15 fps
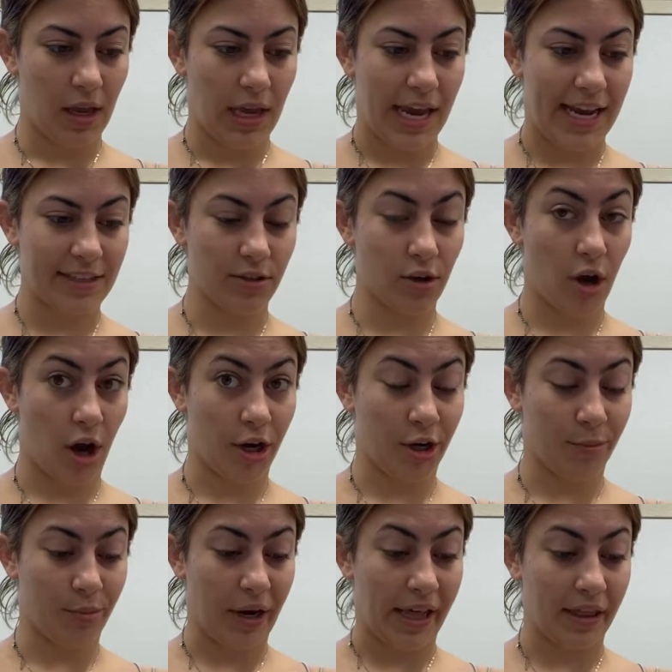Hazel caught her
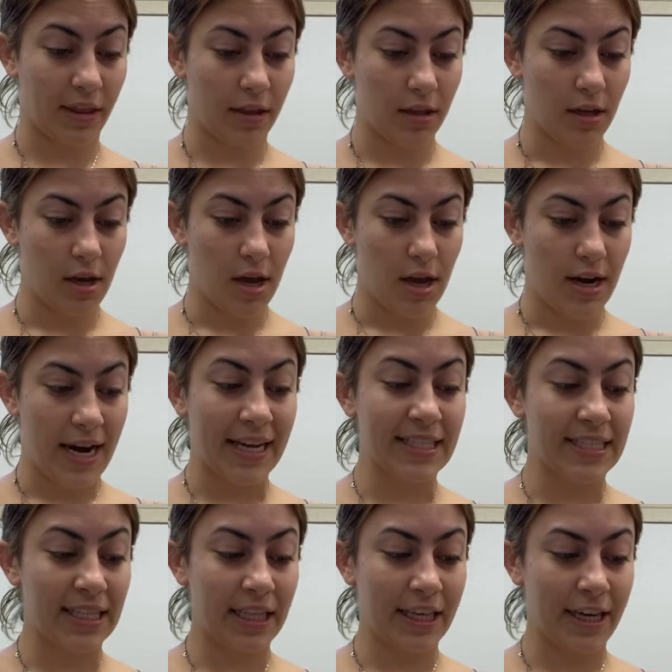breath. Next
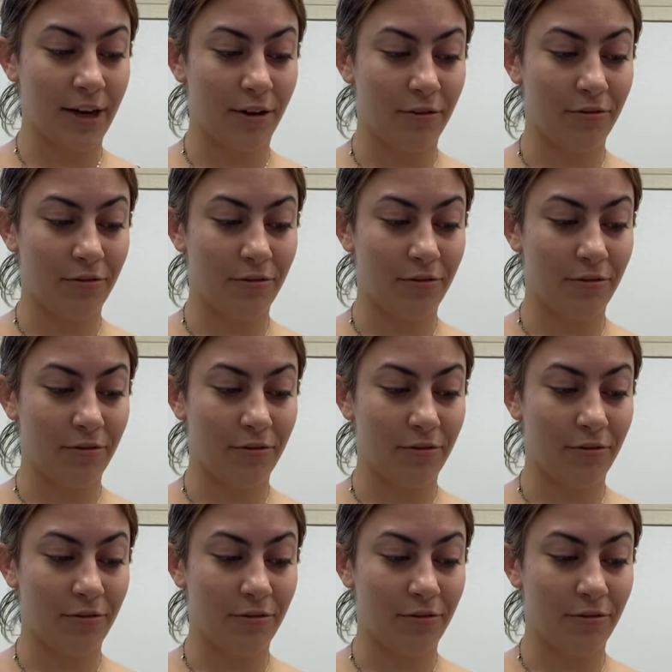to Leo,